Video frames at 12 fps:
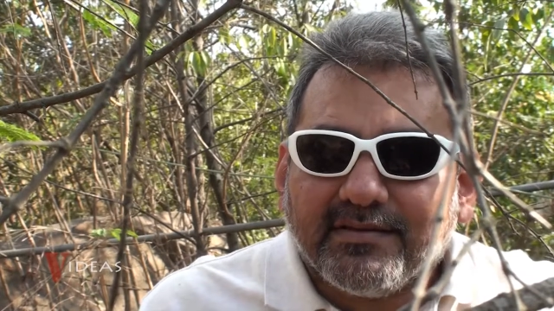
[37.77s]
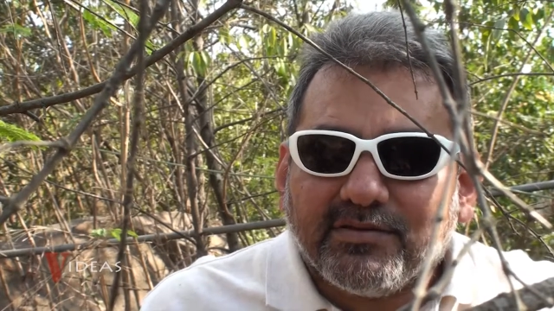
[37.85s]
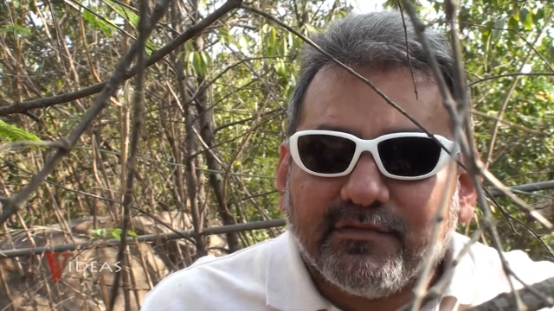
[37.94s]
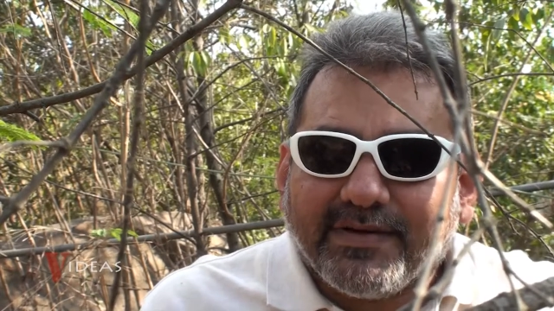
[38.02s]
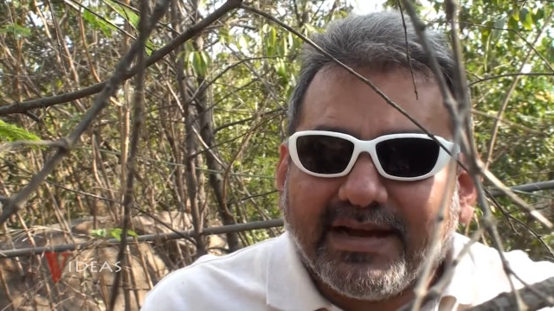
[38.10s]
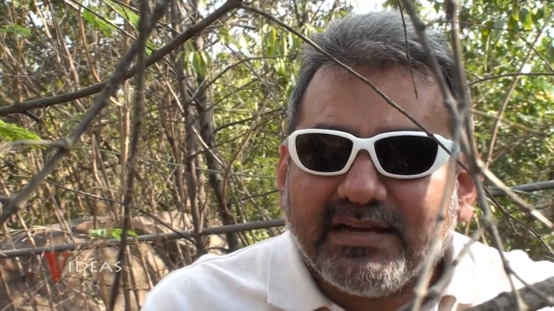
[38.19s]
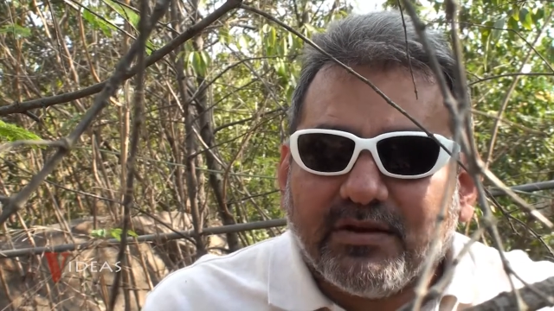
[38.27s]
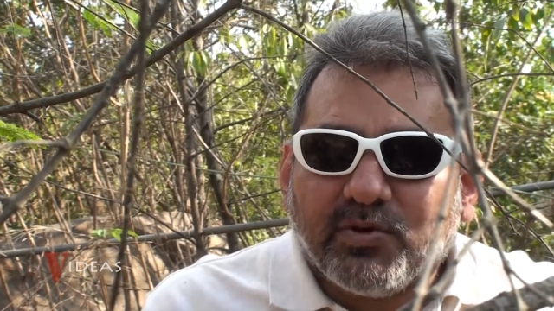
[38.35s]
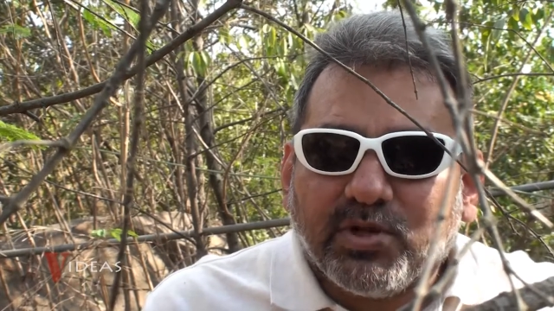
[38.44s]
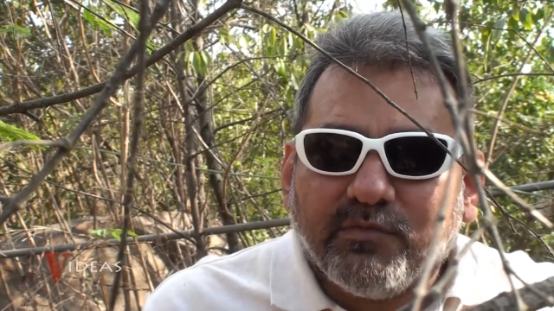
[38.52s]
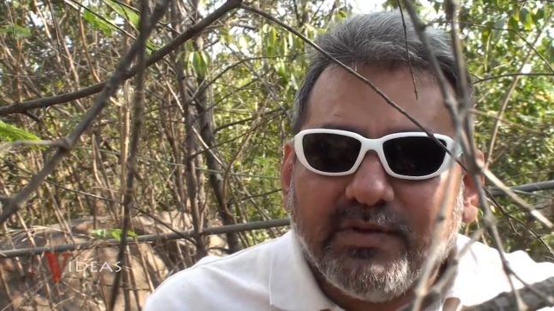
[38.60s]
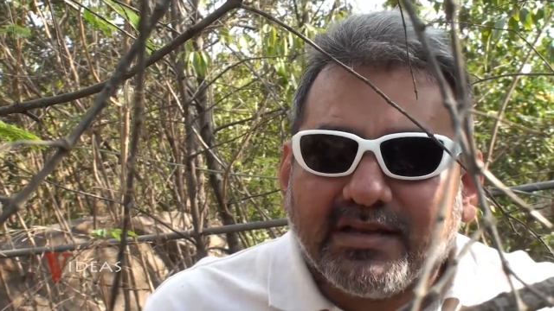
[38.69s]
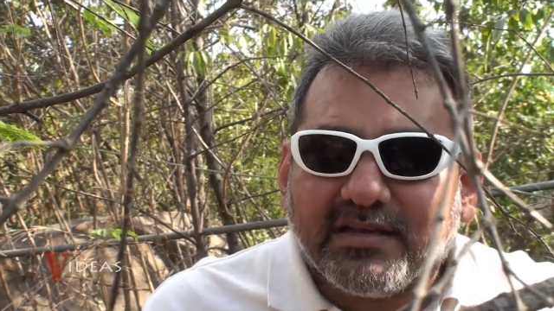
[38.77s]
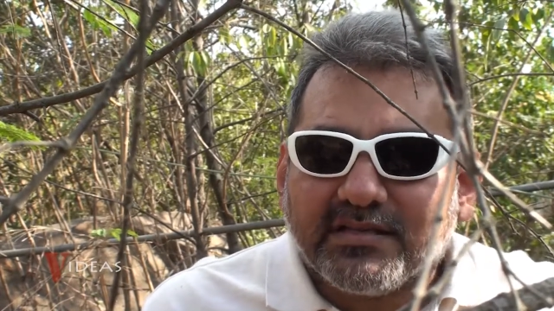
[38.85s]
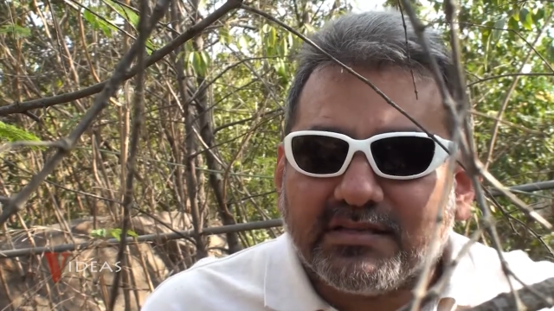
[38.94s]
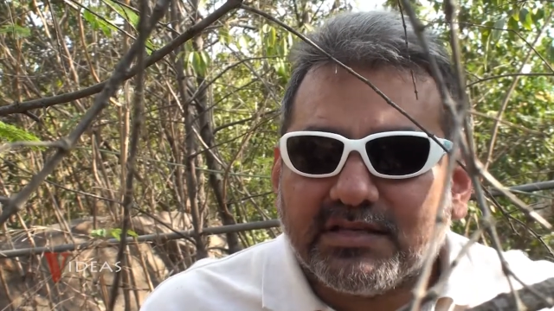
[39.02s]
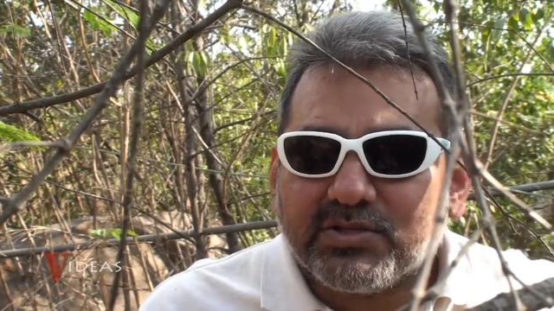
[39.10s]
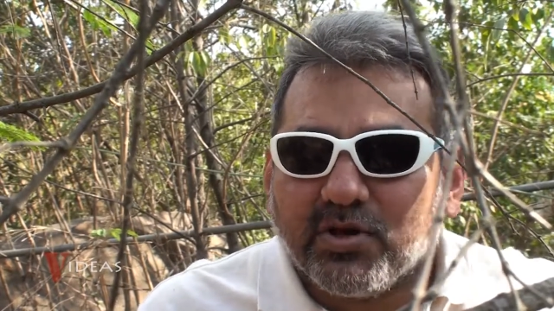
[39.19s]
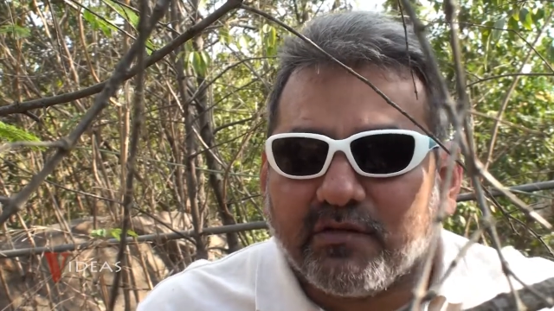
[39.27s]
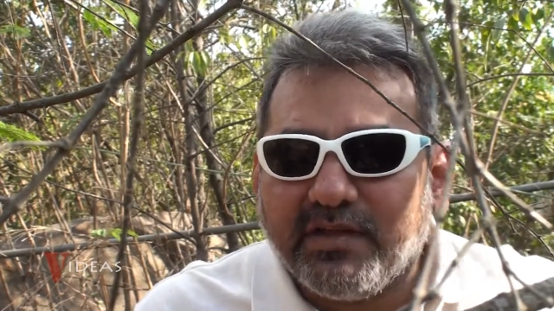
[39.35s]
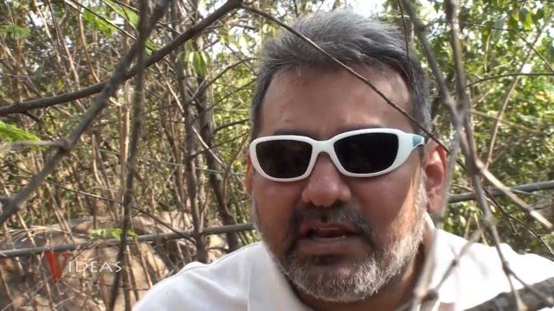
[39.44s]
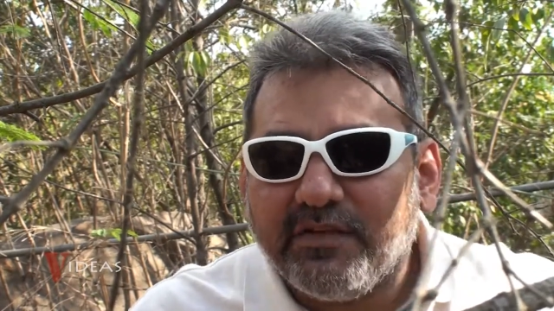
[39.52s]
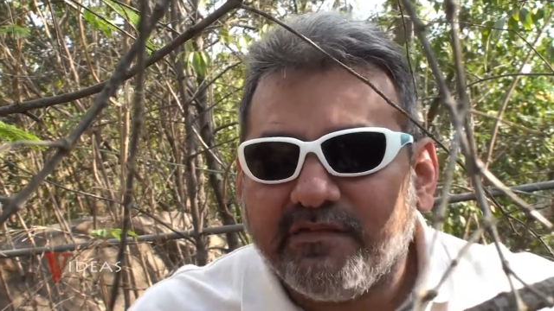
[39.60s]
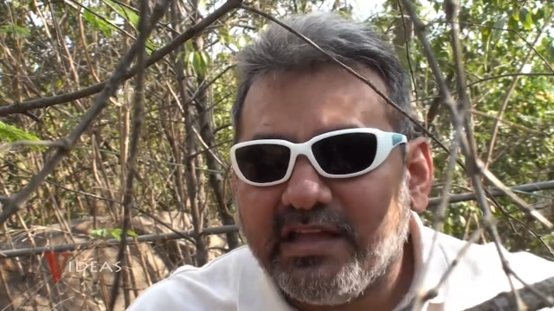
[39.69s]
to find out your weaknesses or
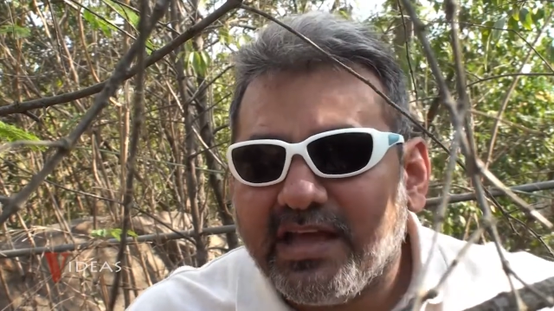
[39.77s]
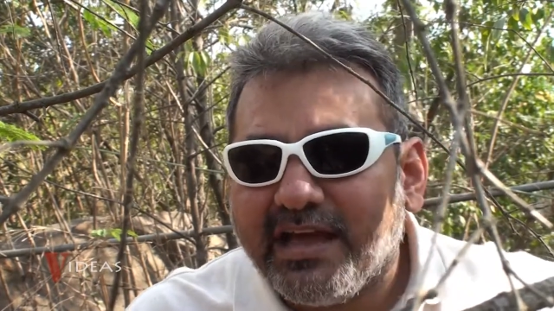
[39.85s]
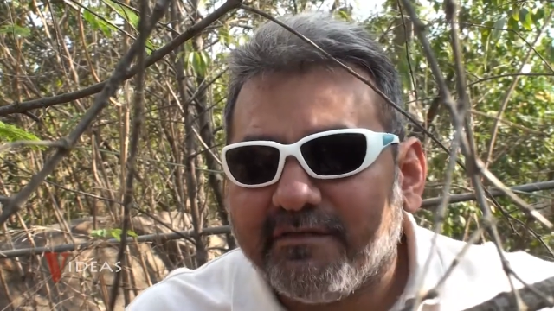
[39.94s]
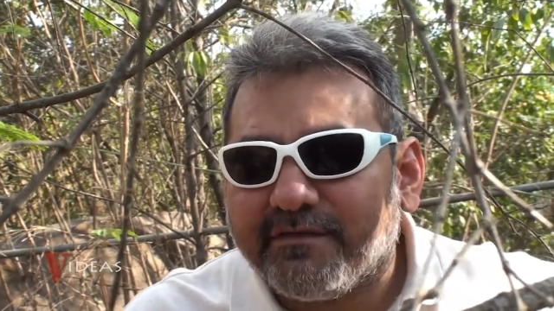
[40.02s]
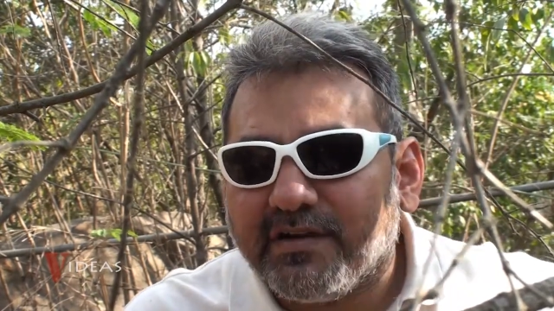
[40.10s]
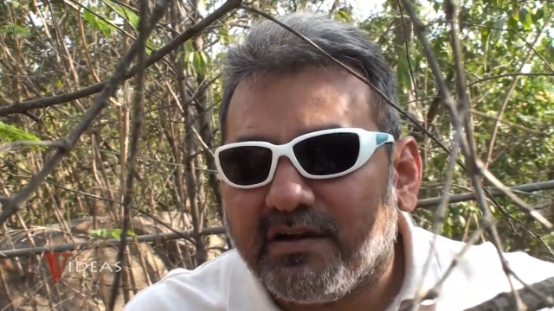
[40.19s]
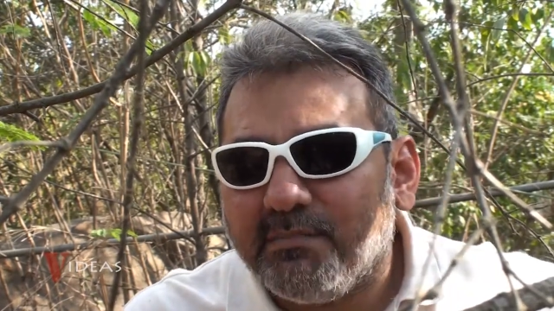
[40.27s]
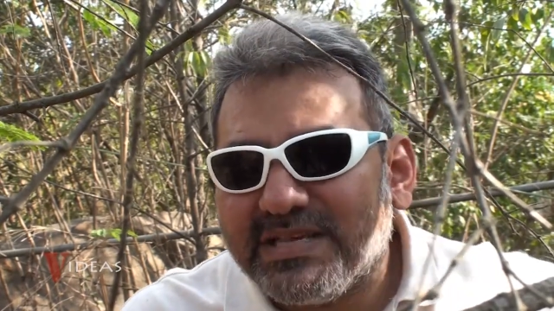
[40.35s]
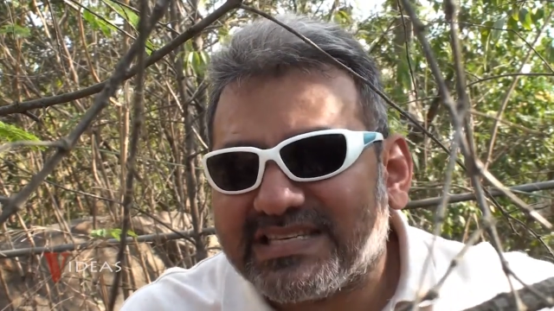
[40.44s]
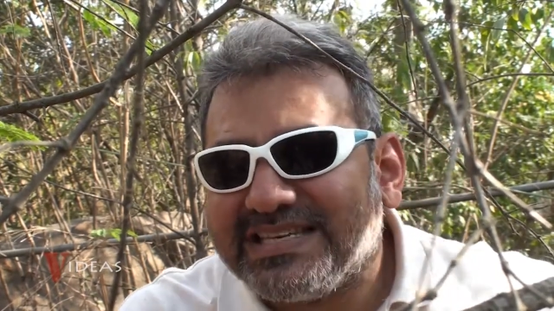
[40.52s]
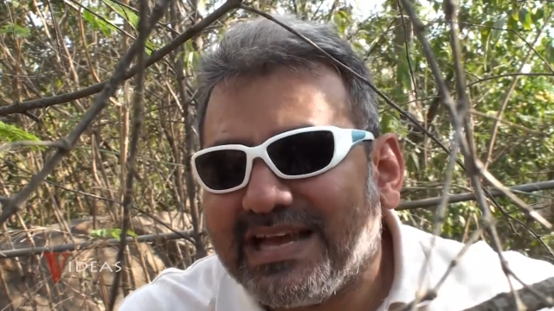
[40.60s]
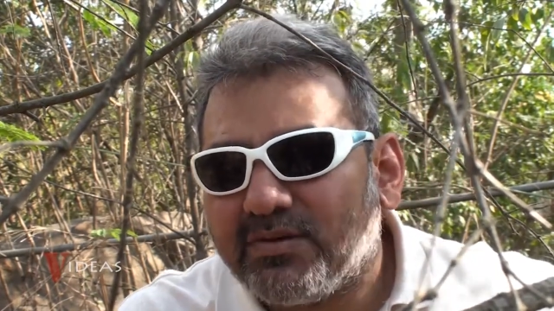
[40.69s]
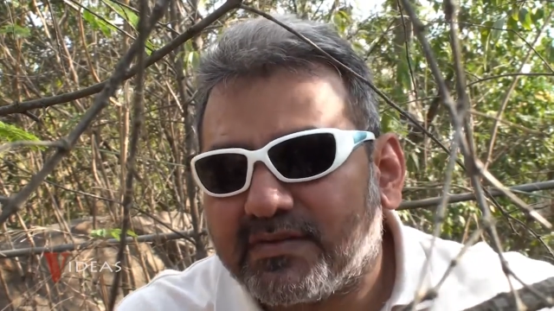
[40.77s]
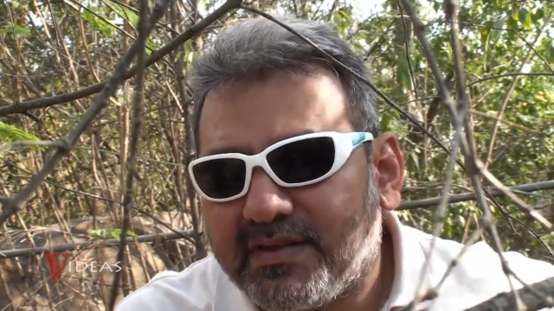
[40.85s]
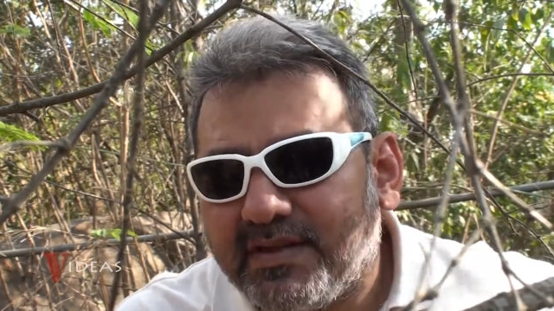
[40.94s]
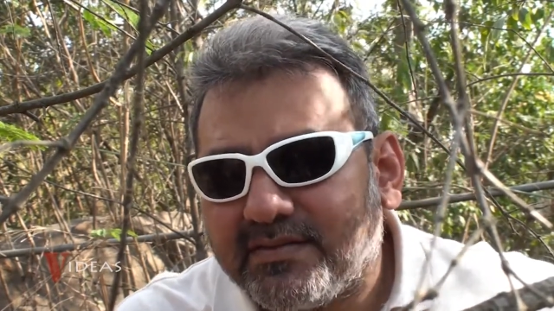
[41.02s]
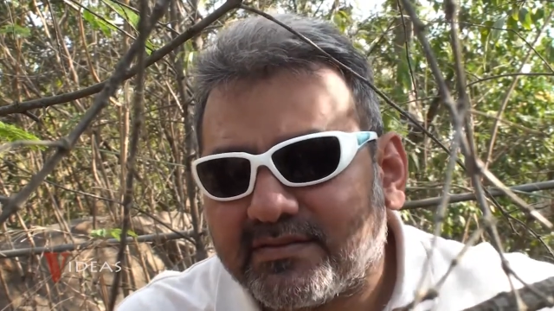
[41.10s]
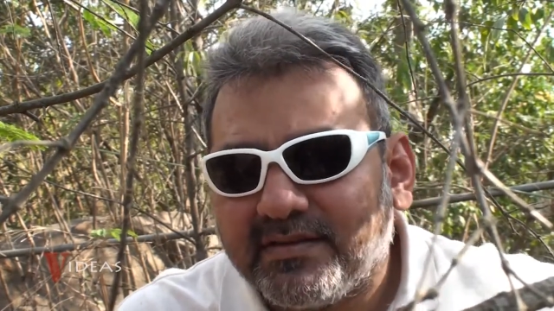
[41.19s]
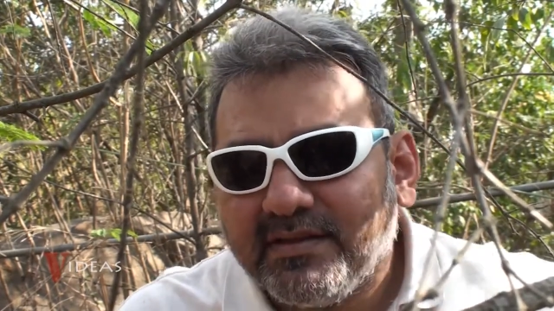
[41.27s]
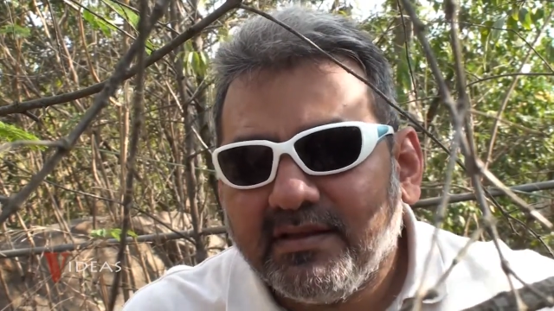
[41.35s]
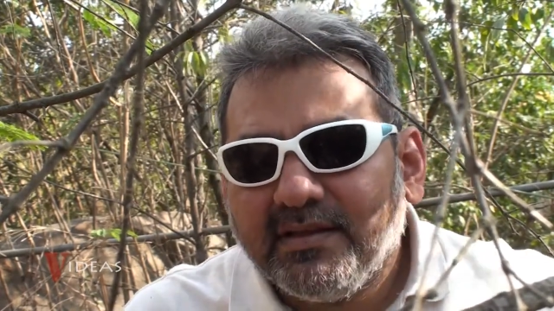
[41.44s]
where we have missed out things,